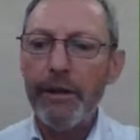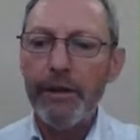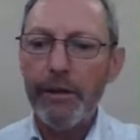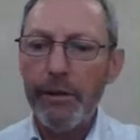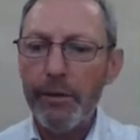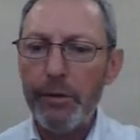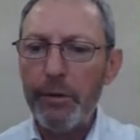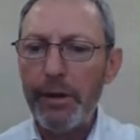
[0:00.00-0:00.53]

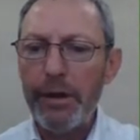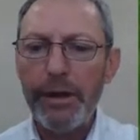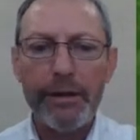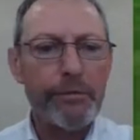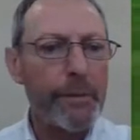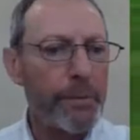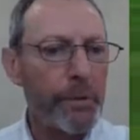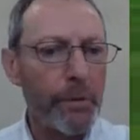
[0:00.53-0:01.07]
who
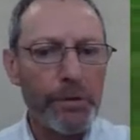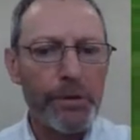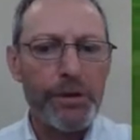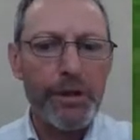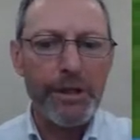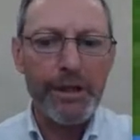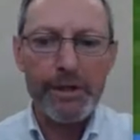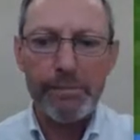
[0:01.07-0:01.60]
uh,
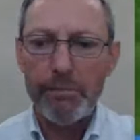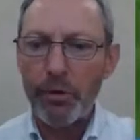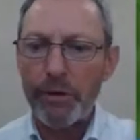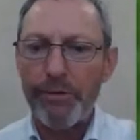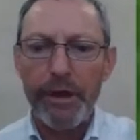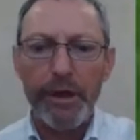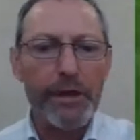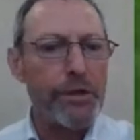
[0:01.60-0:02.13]
reports that it's
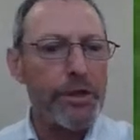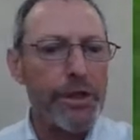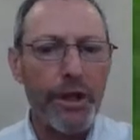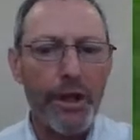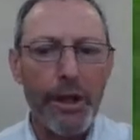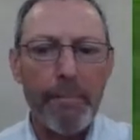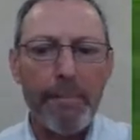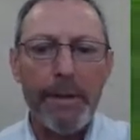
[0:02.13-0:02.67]
more of a
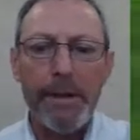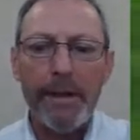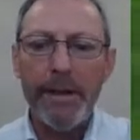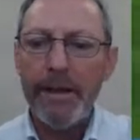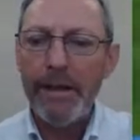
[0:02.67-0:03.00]
lunchtime